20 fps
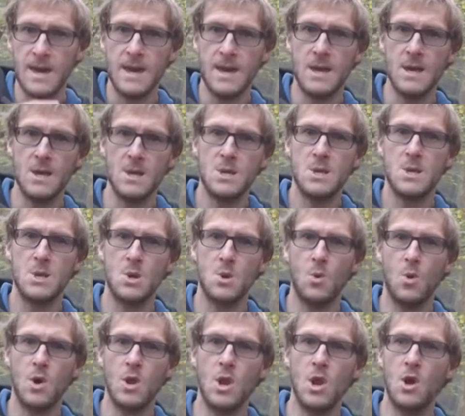is
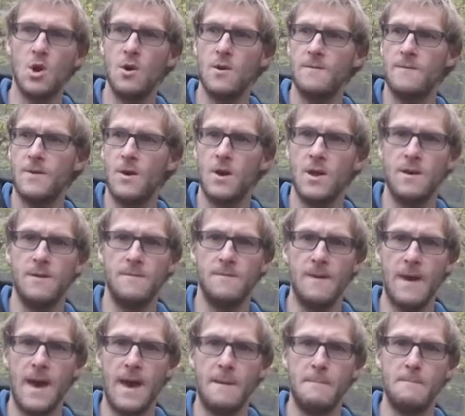quite a lot of kind
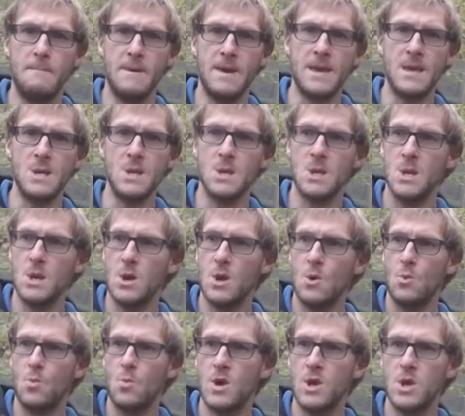of mist,
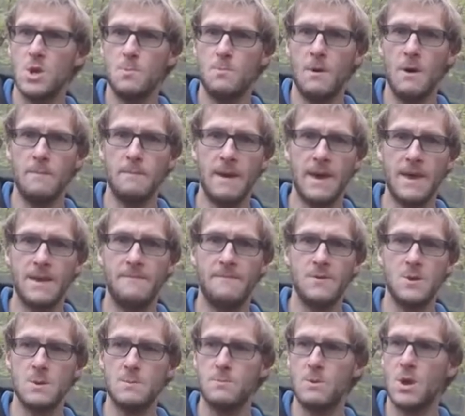which might make
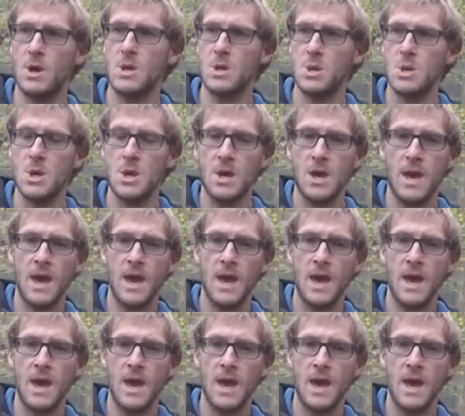for some nice